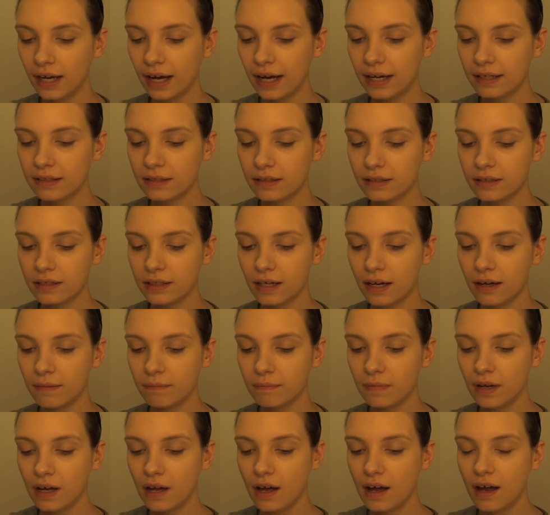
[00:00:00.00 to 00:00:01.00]
and
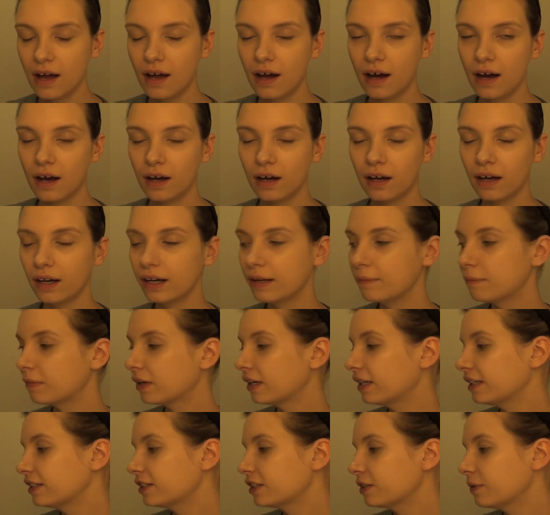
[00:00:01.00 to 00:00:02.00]
um, I
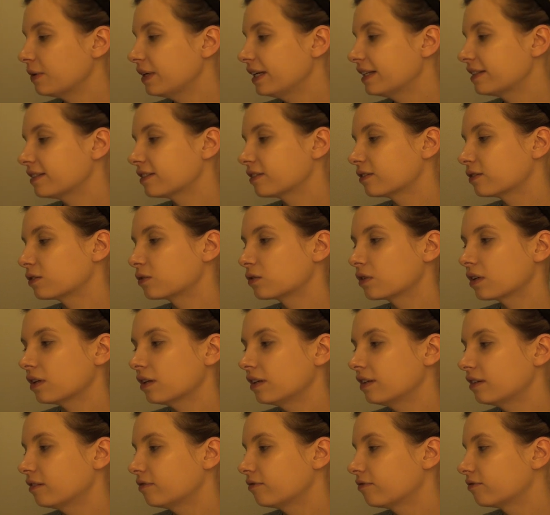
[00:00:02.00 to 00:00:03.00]
might do a little
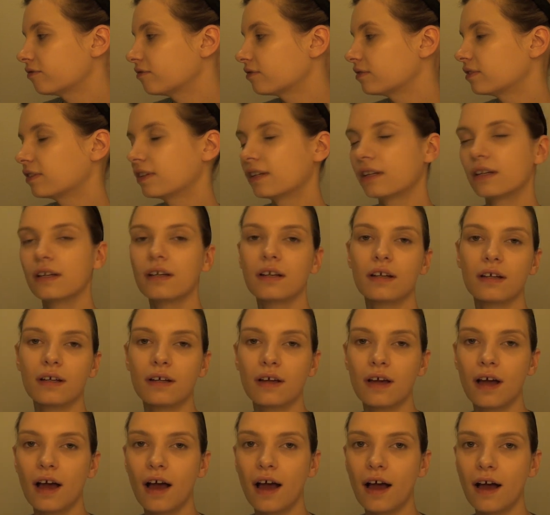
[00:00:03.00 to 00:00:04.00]
kind of
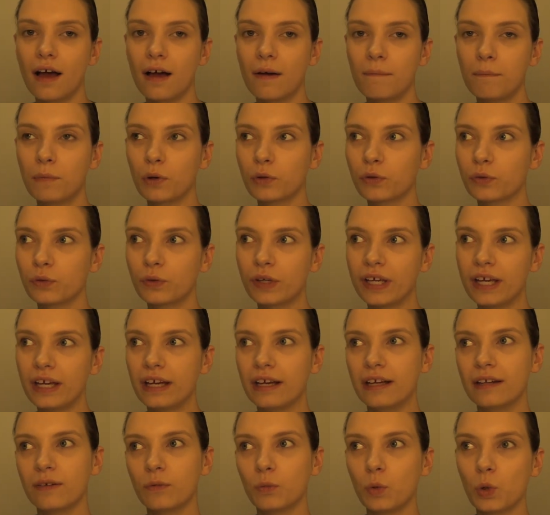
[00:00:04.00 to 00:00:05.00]
uh, model
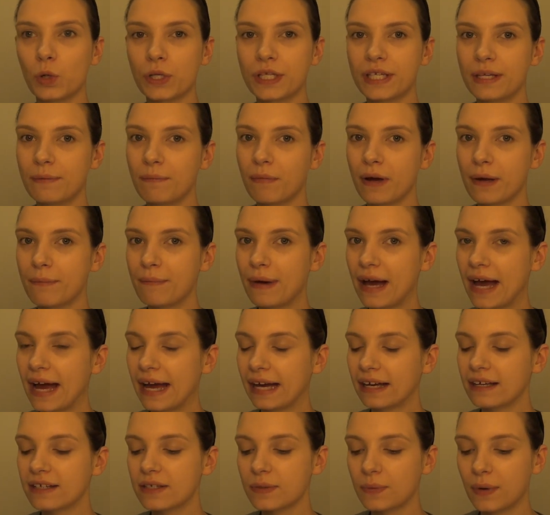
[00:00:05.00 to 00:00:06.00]
kit what's in my
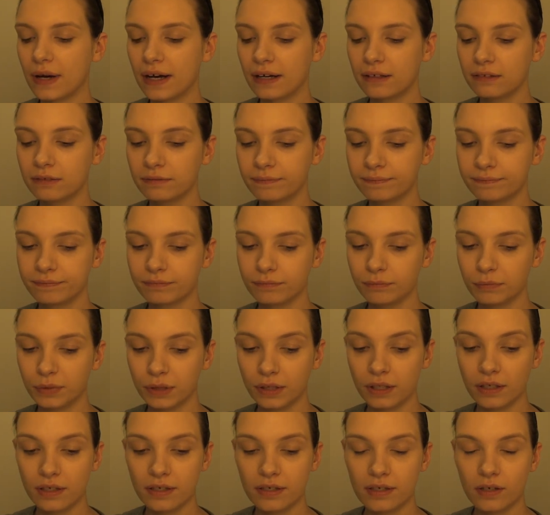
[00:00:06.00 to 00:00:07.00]
bag as well
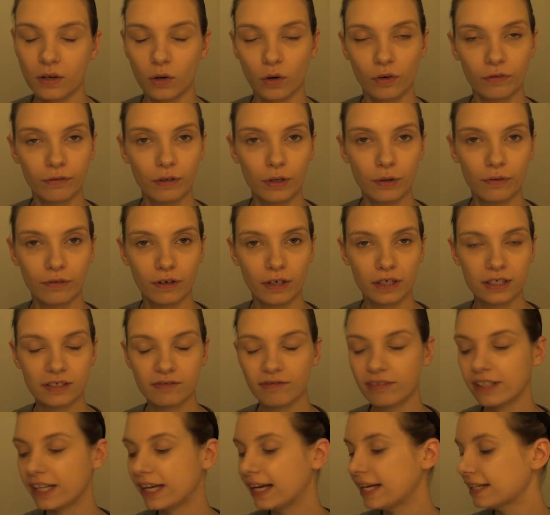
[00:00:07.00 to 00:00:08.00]
because a lot of you have
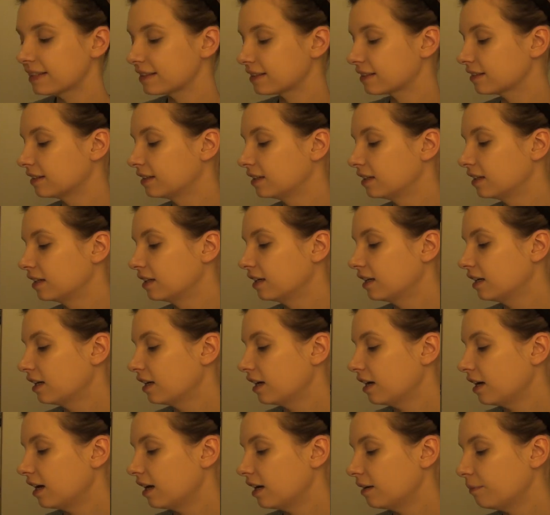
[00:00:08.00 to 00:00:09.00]
asked for that.
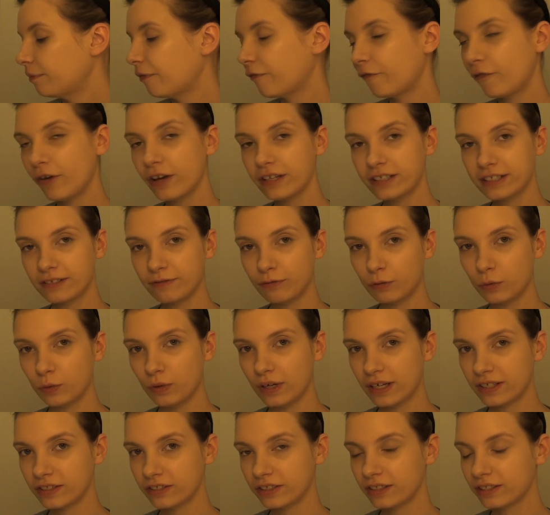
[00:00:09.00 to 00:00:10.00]
Uh, but first of all
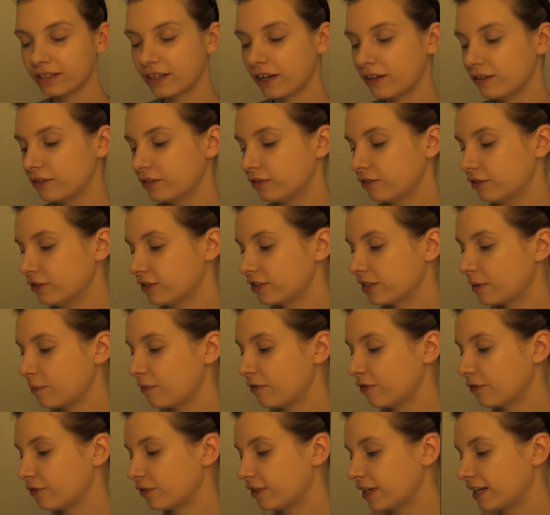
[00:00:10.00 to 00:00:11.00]
let's just go through some
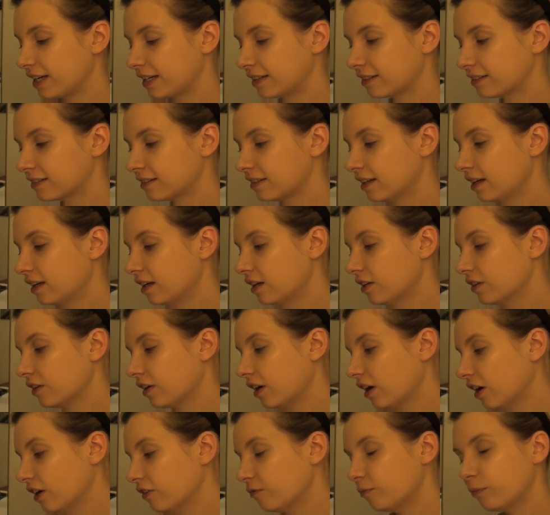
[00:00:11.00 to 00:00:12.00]
of the things
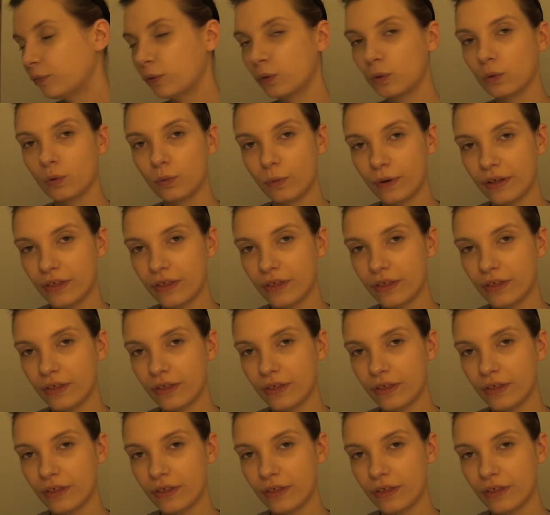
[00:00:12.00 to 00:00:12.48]
that I've bought